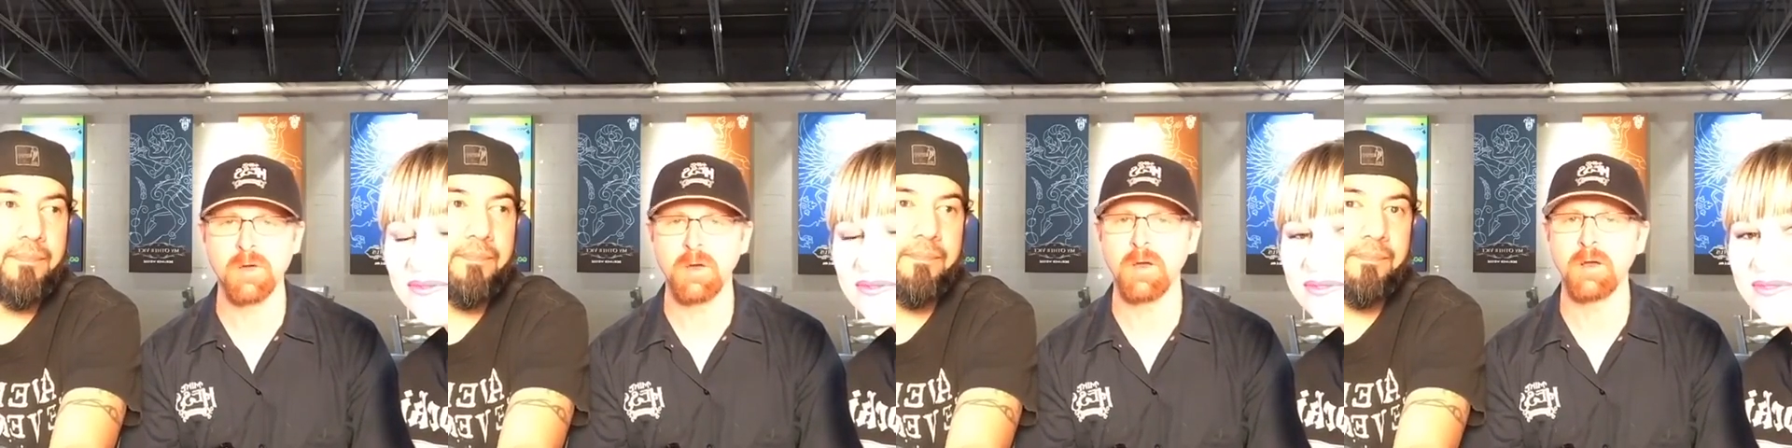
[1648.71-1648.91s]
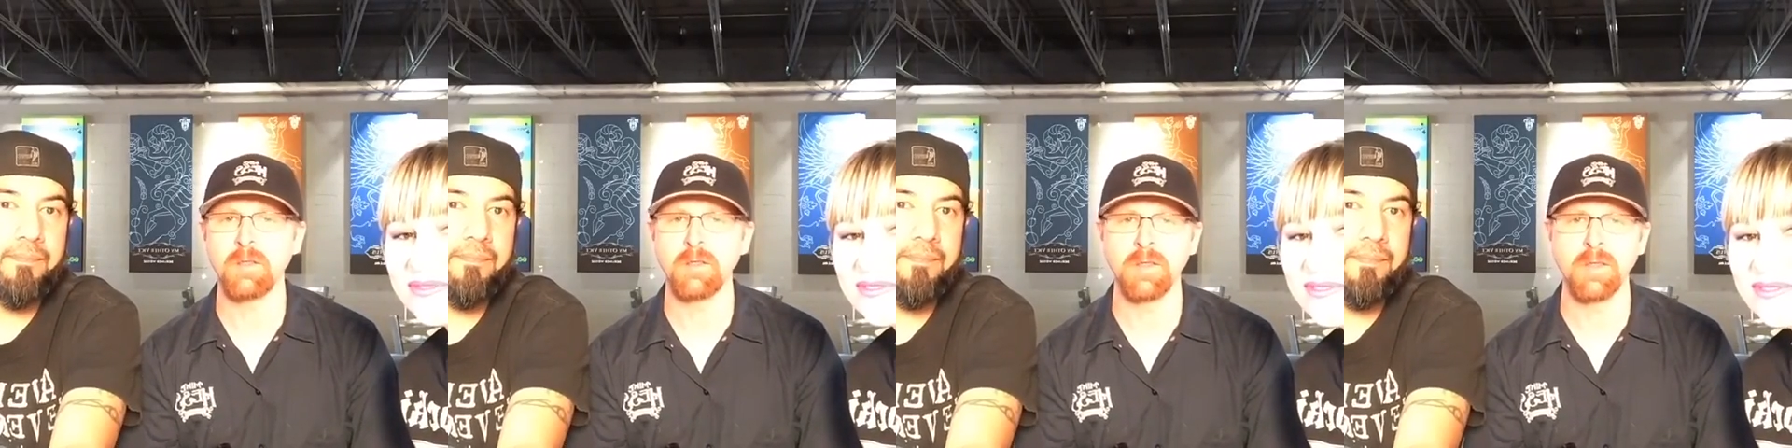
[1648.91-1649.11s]

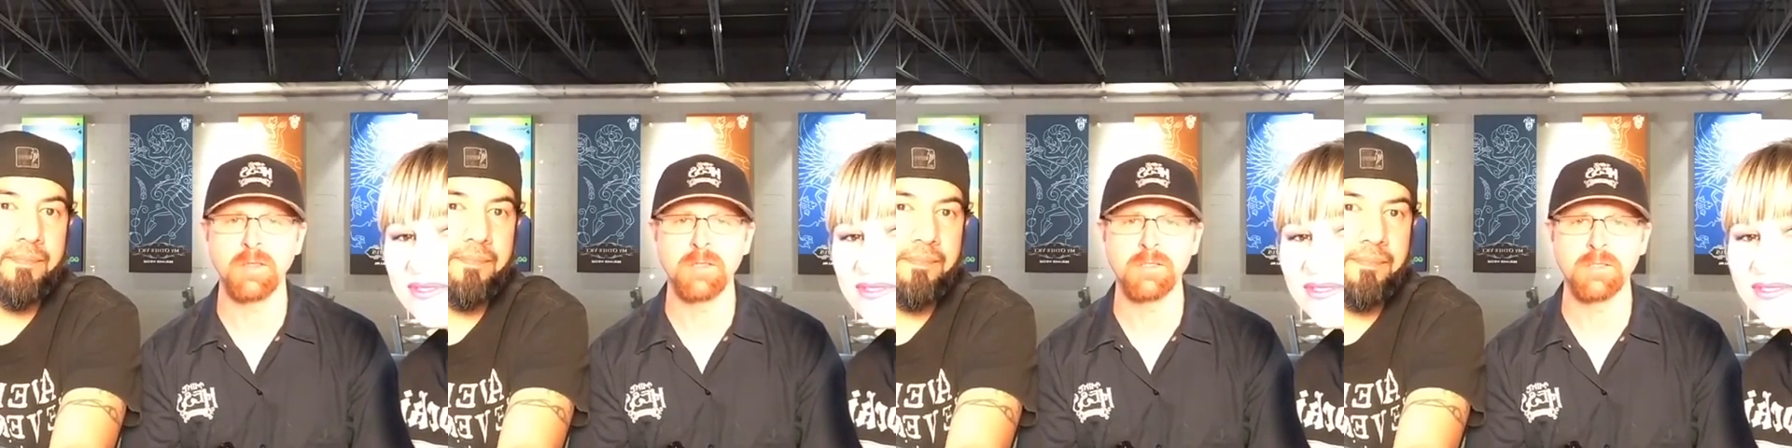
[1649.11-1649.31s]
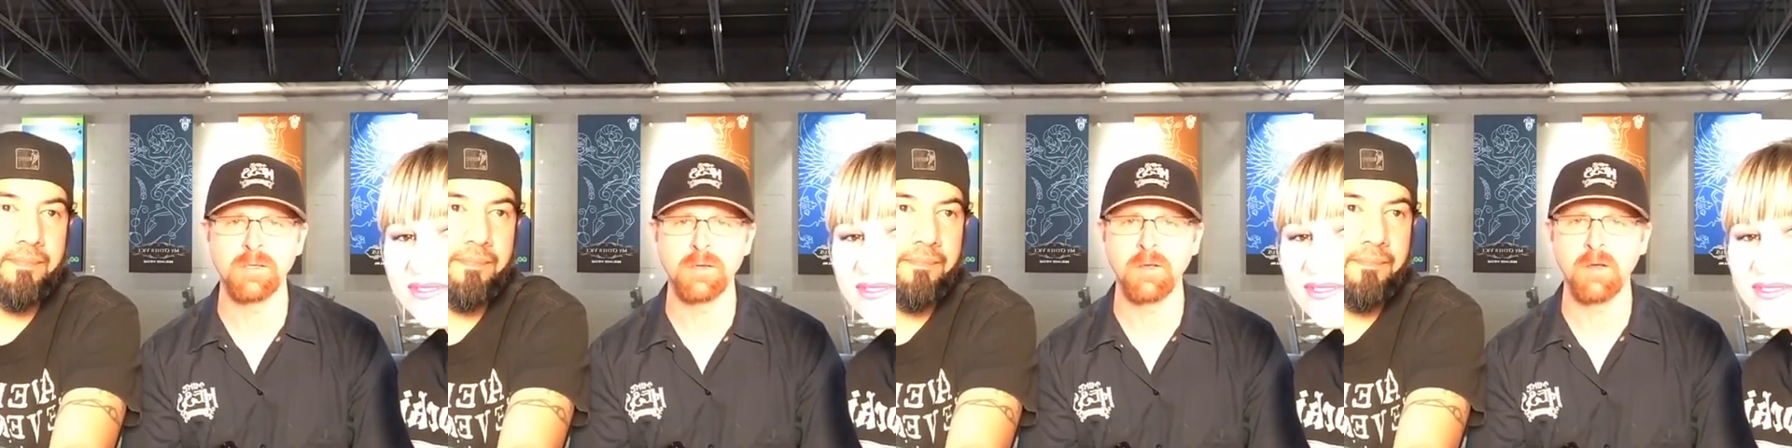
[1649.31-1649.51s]

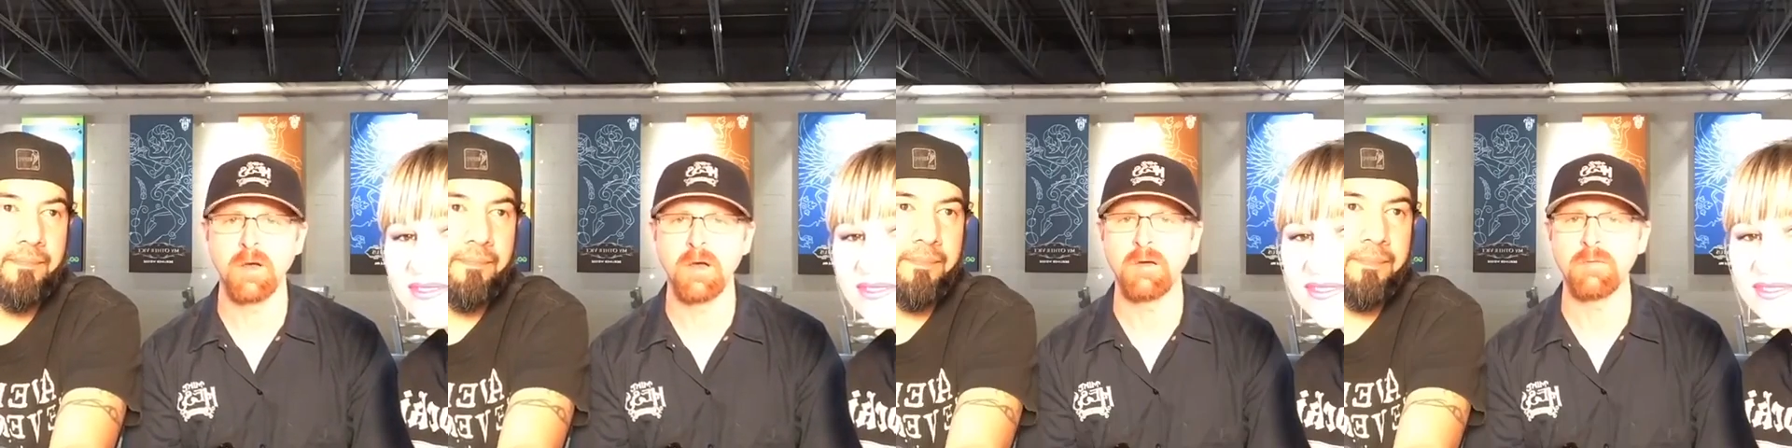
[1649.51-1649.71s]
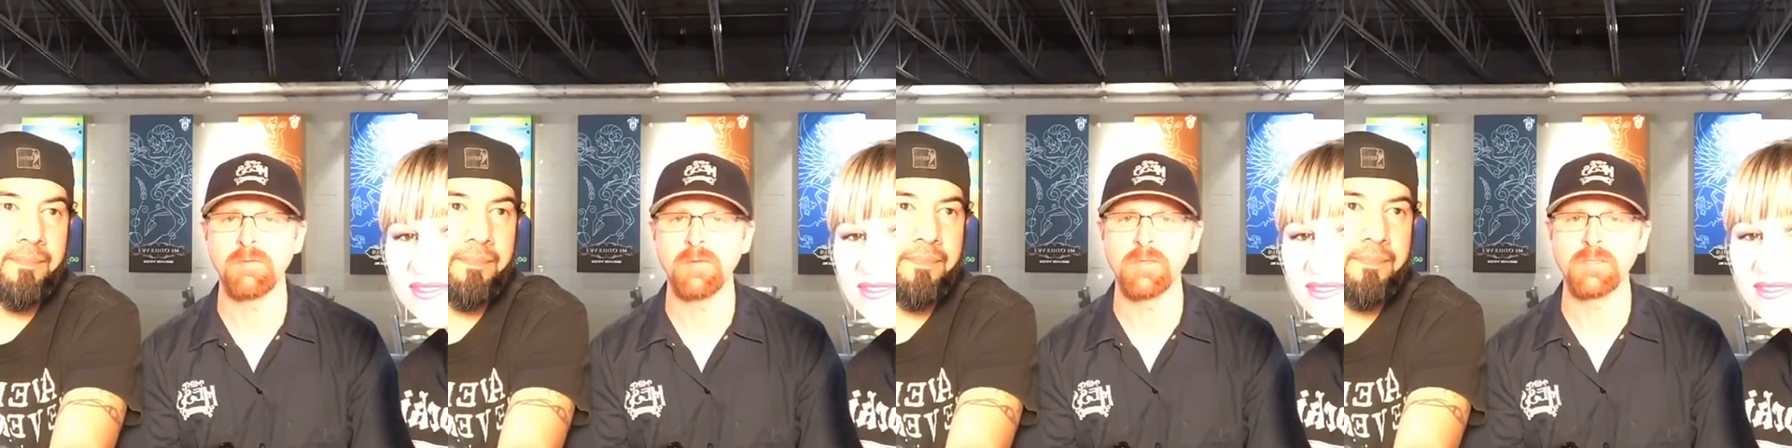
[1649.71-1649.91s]
chocolates and
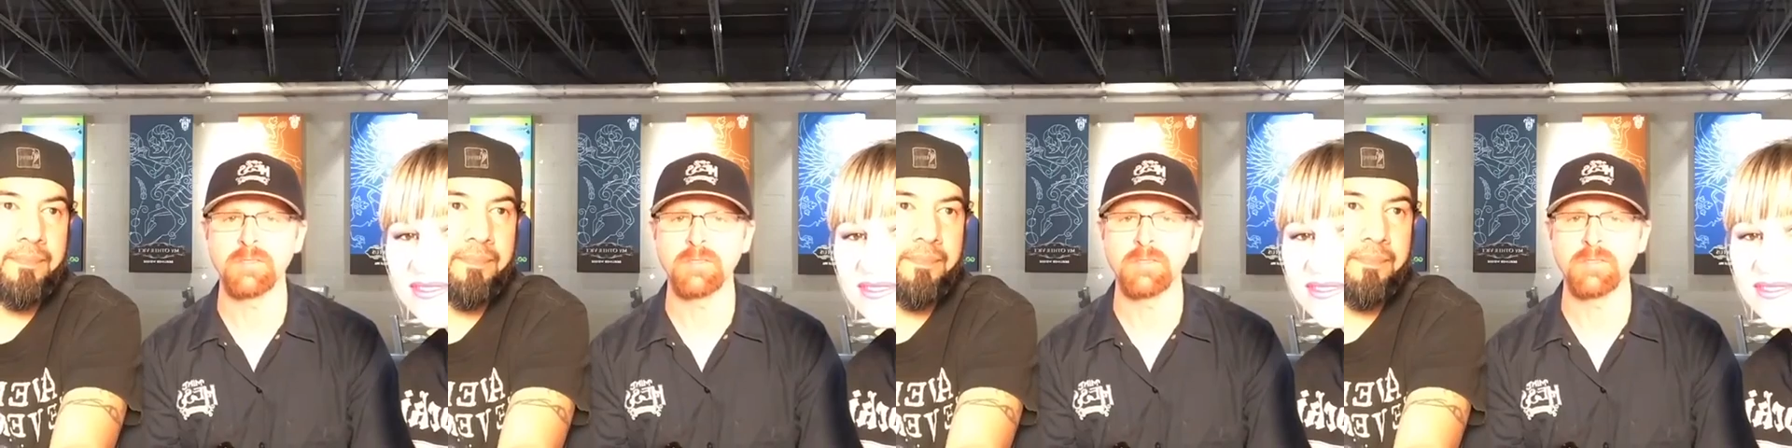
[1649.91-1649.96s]
coffee.